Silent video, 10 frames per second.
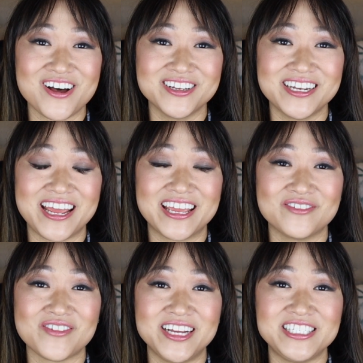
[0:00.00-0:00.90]
holiday
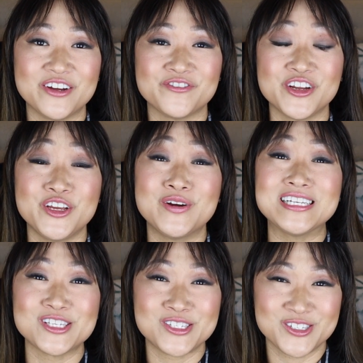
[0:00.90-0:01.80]
gift idea for you
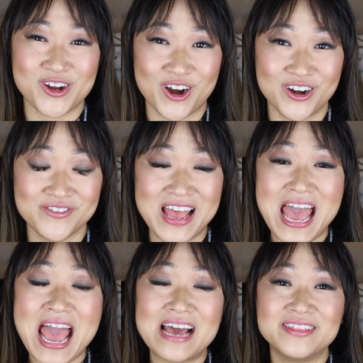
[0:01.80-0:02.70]
is a scarf,
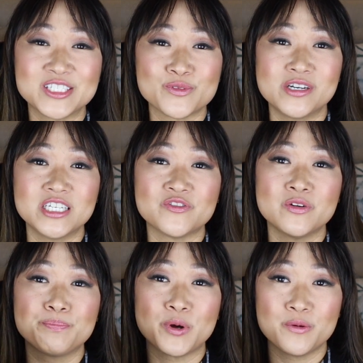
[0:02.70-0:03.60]
and this one is
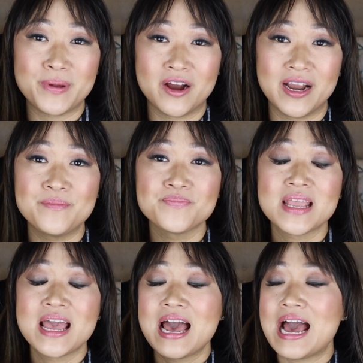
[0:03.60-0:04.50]
from Burberry.
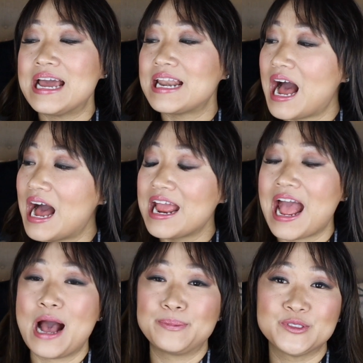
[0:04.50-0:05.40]
And
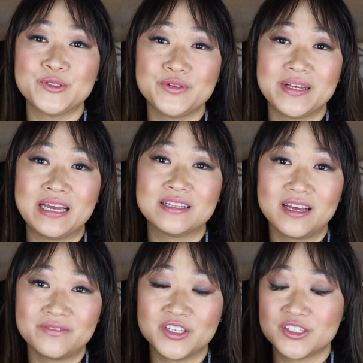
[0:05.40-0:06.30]
I absolutely
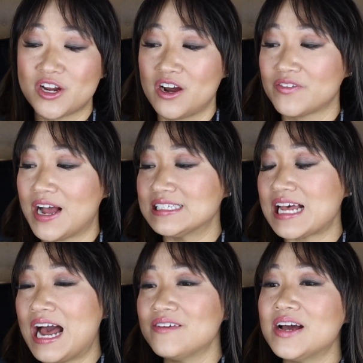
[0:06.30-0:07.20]
love this scarf,
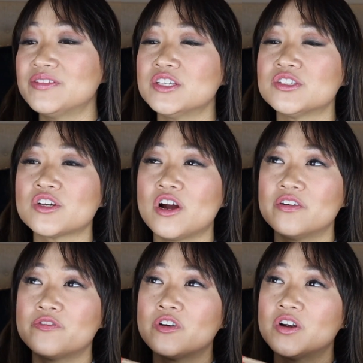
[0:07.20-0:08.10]
guys. I've had this
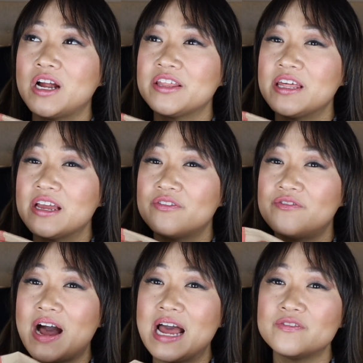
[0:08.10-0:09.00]
scarf for I think
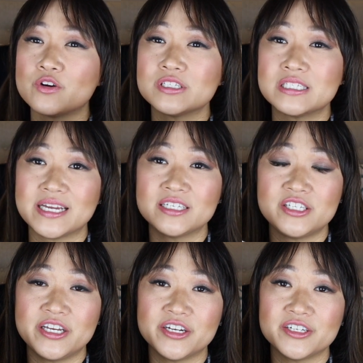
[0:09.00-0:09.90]
5 or
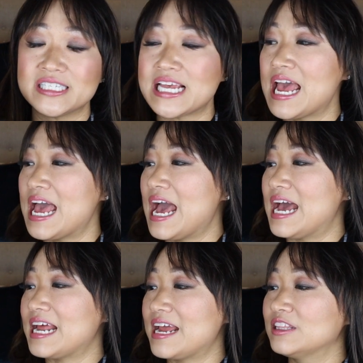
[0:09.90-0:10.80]
6 years,
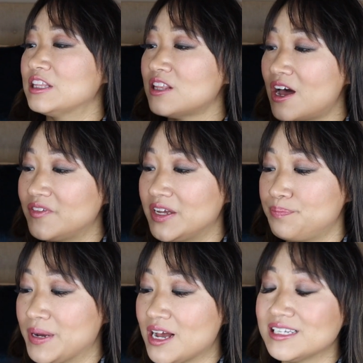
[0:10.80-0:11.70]
and I love
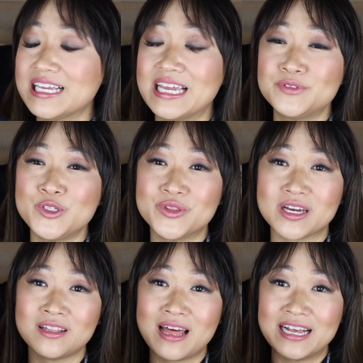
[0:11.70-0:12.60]
it because it gives you
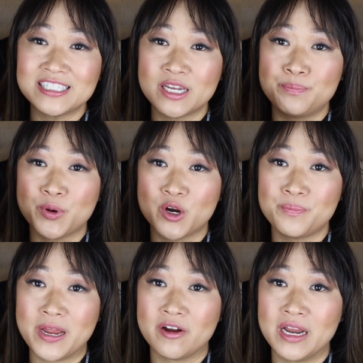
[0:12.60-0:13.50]
the classic
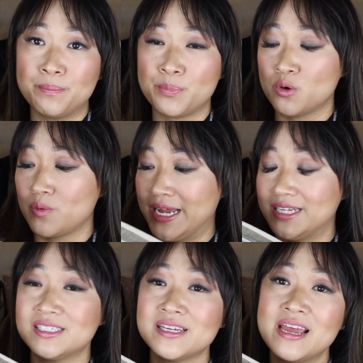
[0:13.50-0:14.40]
Burberry
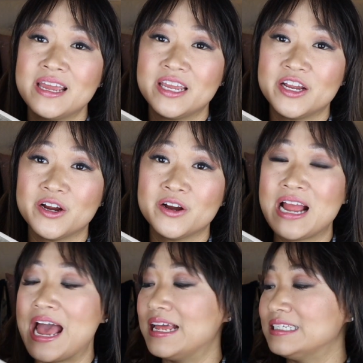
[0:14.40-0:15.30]
print
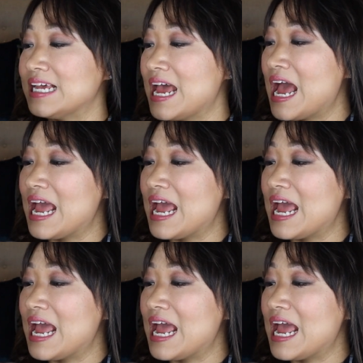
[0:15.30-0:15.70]
here, and